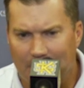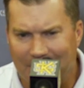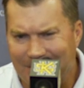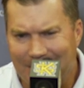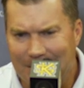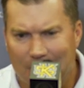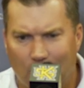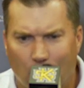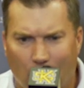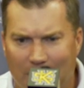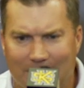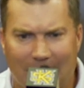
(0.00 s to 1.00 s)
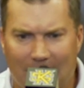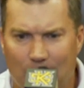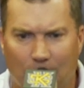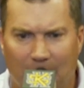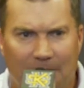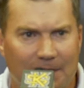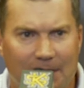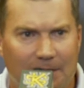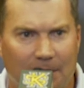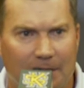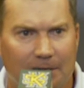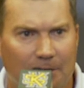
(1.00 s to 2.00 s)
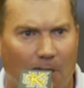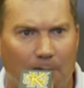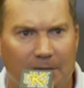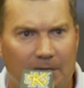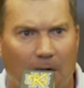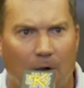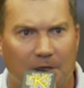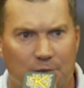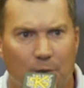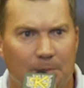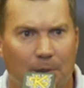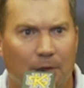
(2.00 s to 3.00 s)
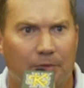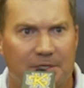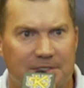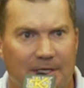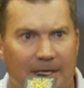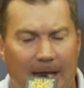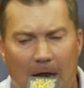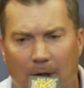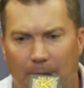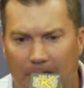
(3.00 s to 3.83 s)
And again, no one game will be the end-all, be-all as we build this thing out.